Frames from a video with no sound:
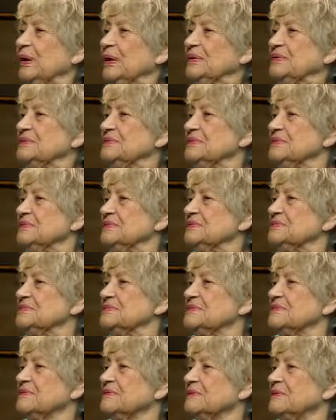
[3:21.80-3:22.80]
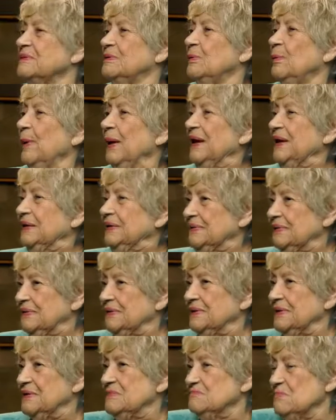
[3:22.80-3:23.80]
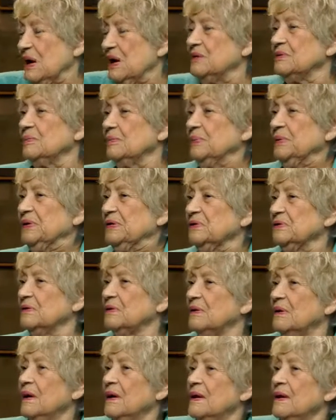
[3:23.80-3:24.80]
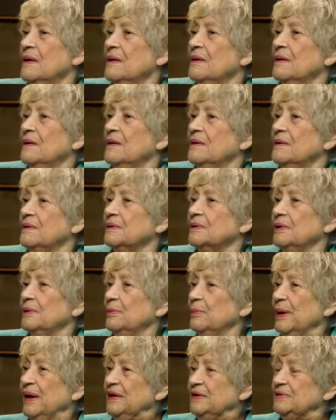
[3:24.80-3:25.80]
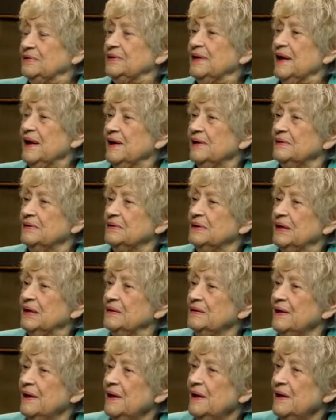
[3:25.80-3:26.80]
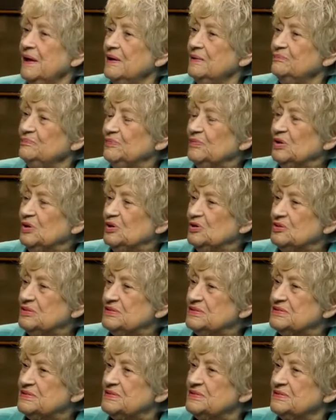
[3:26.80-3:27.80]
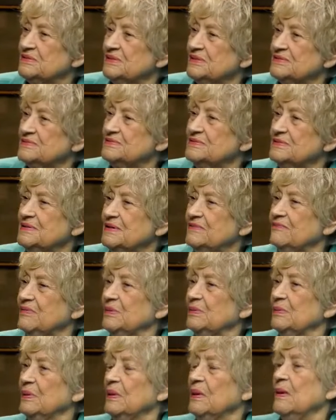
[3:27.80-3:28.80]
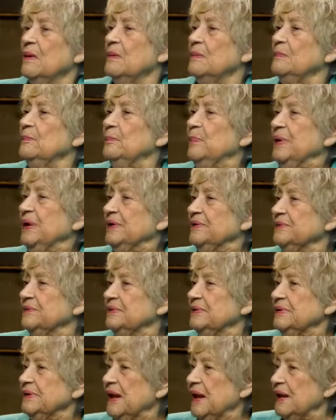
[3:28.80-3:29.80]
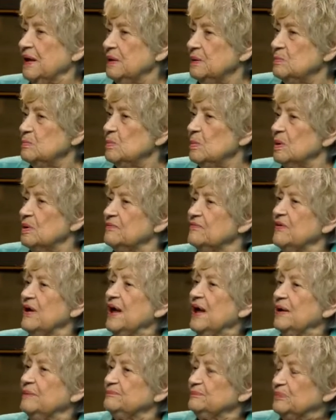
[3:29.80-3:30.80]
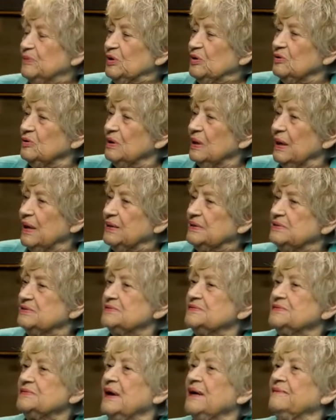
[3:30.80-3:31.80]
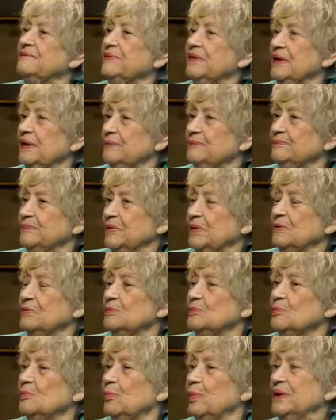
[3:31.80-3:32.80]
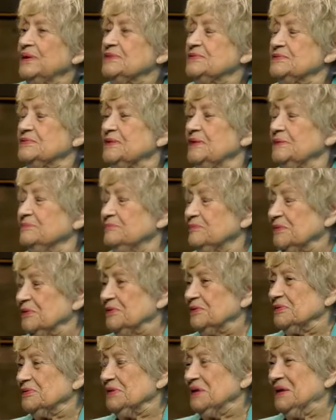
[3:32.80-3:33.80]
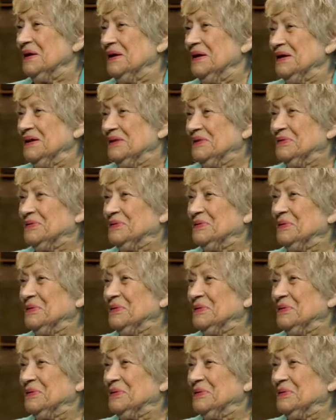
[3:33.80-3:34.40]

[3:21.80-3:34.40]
is a quaint, in my opinion, a quaint town in the Hamptons. It doesn't even bear the name of Hampton, like Southampton, West Hampton, and all